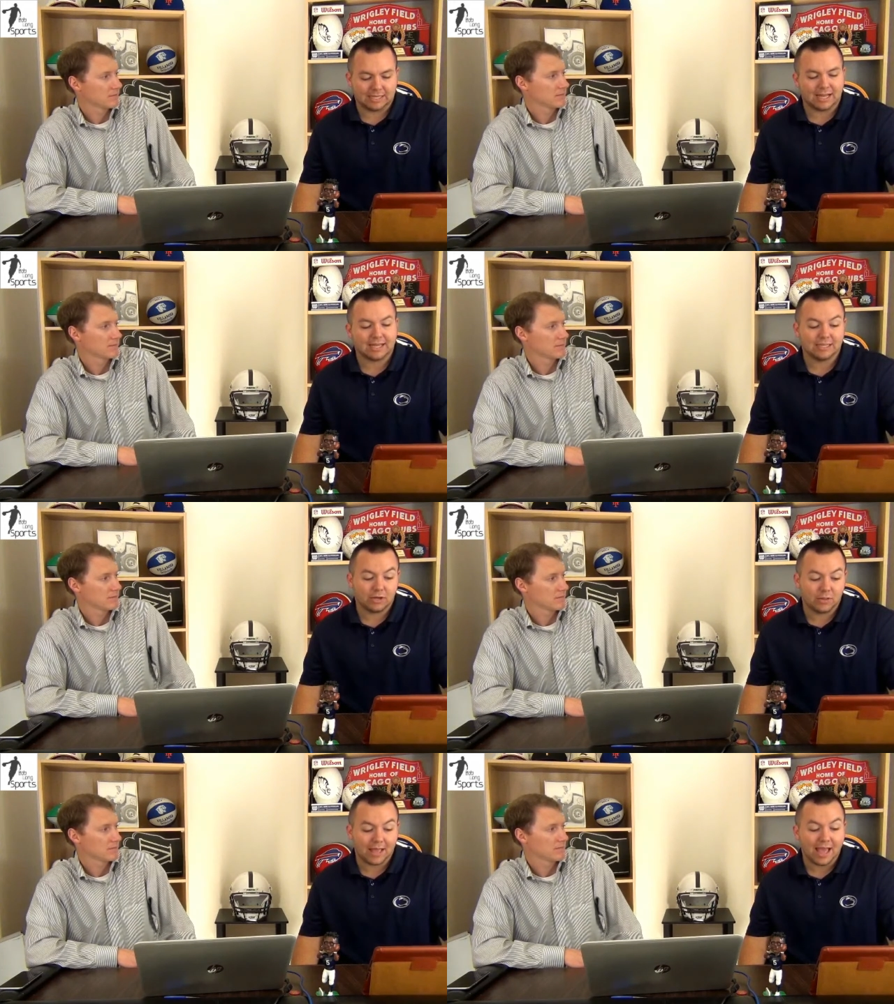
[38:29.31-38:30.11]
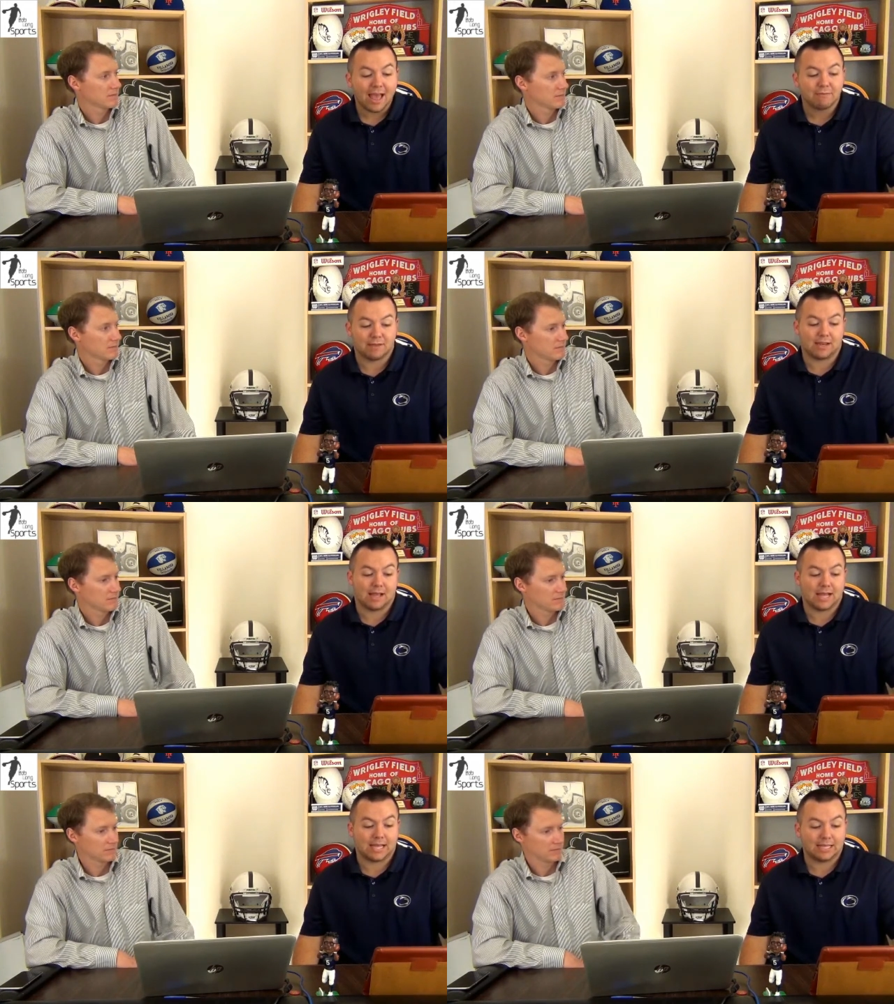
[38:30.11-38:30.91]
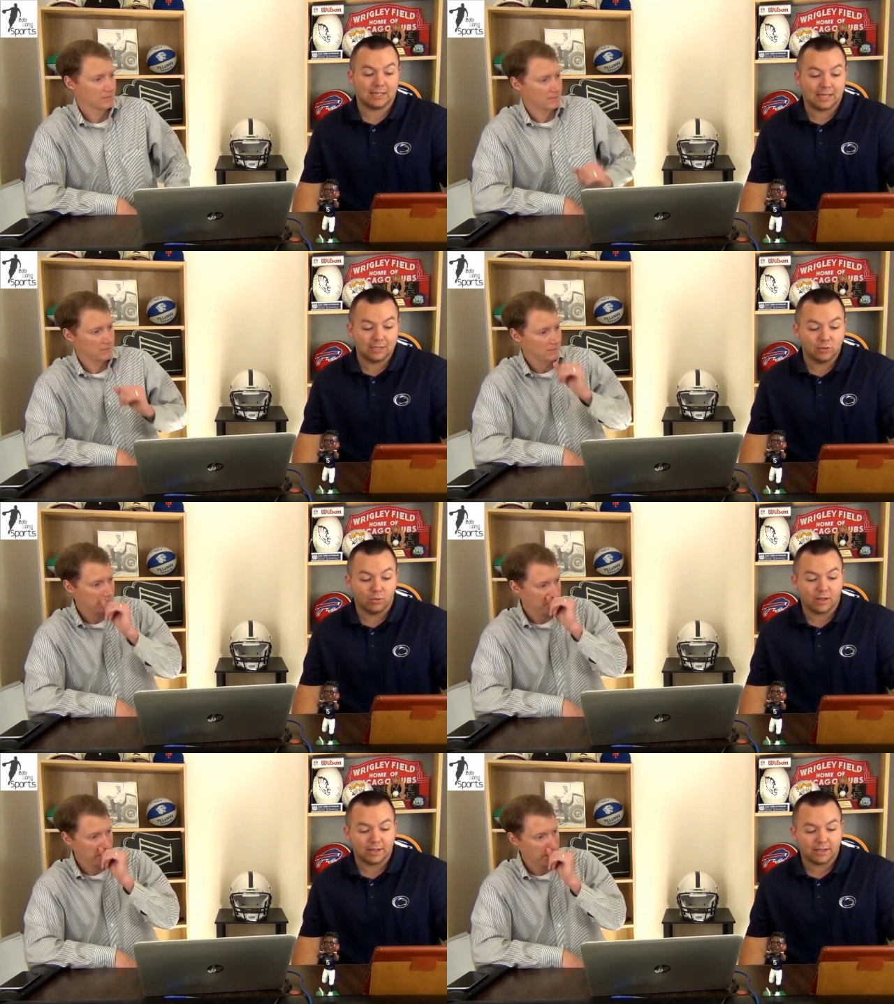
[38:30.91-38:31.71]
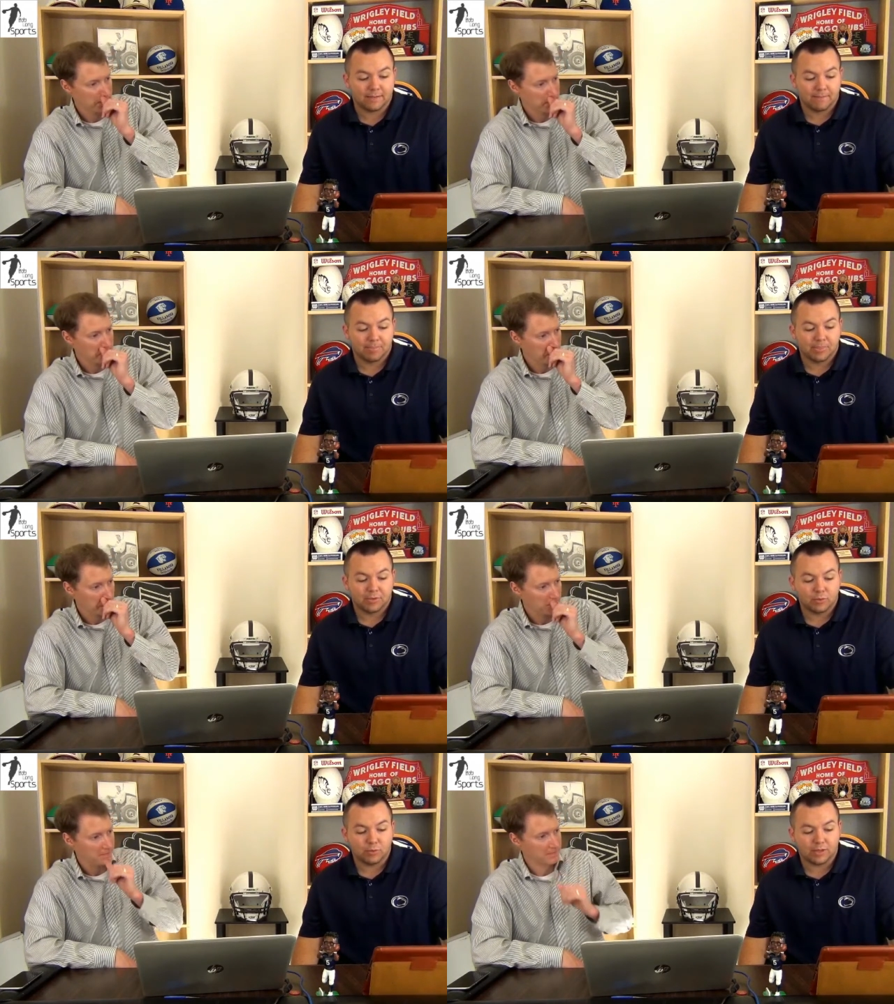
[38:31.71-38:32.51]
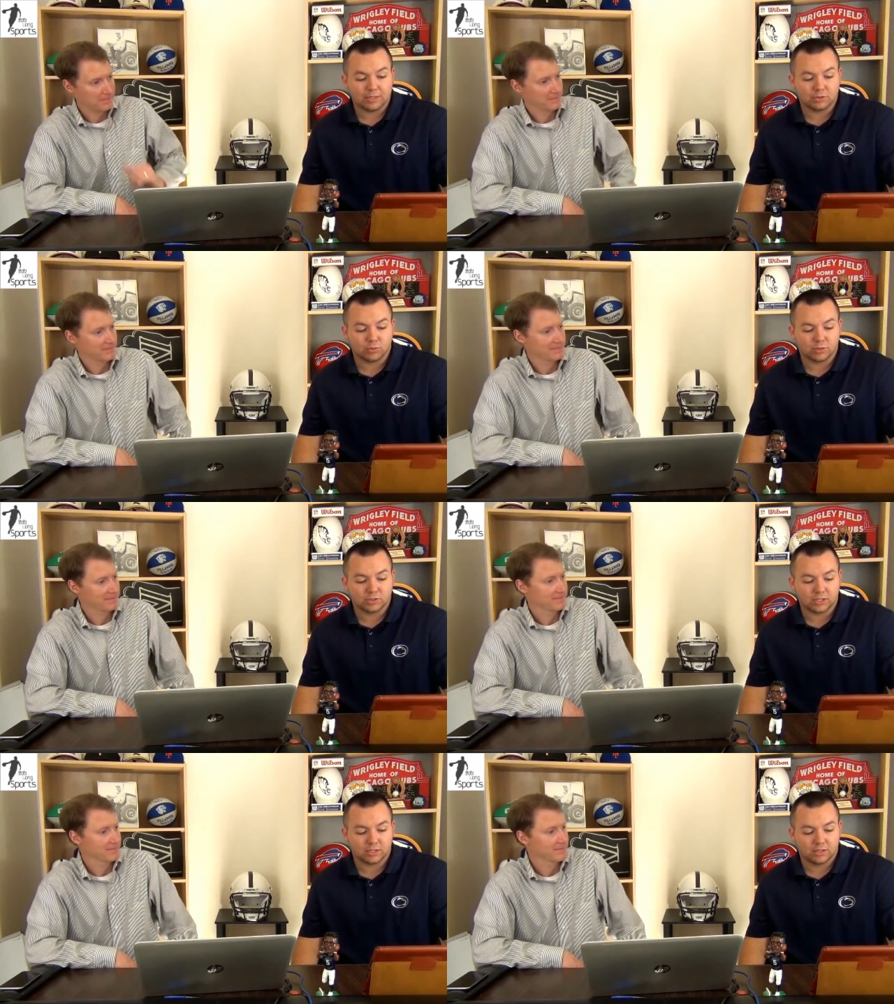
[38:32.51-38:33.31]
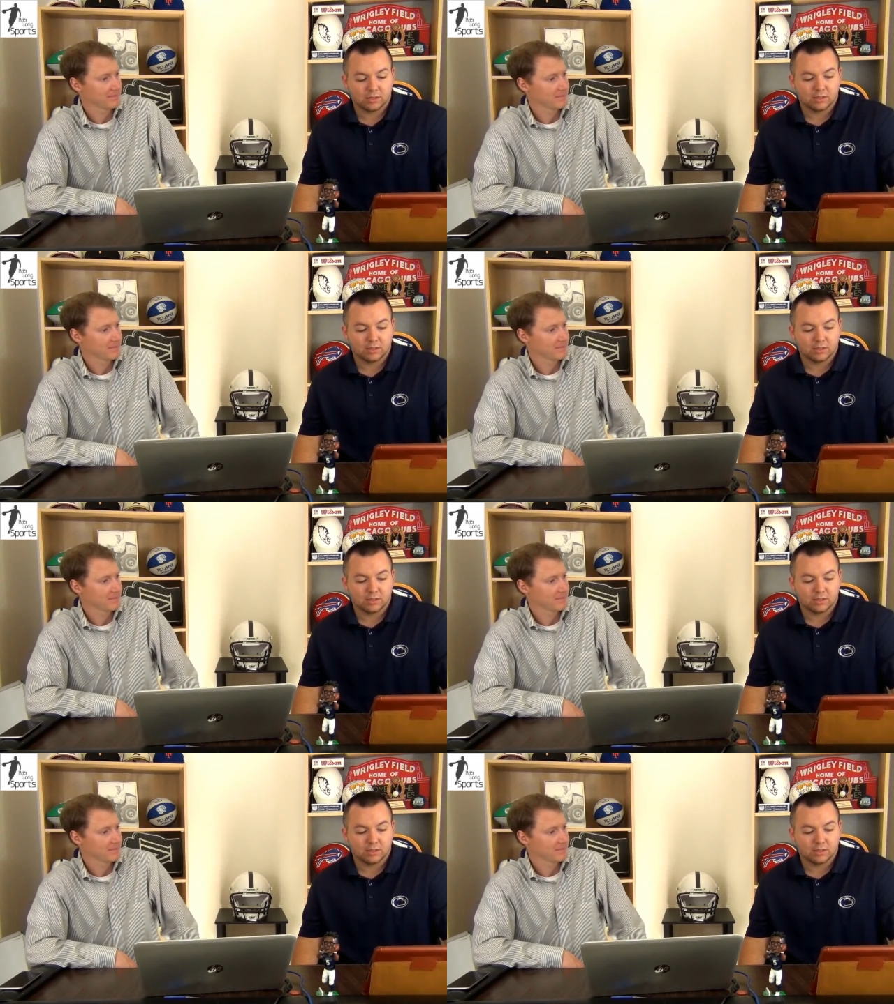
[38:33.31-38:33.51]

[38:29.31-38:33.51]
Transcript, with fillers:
Speaker 1: Uh, you know they haven't, uh, and you like, you like Georgia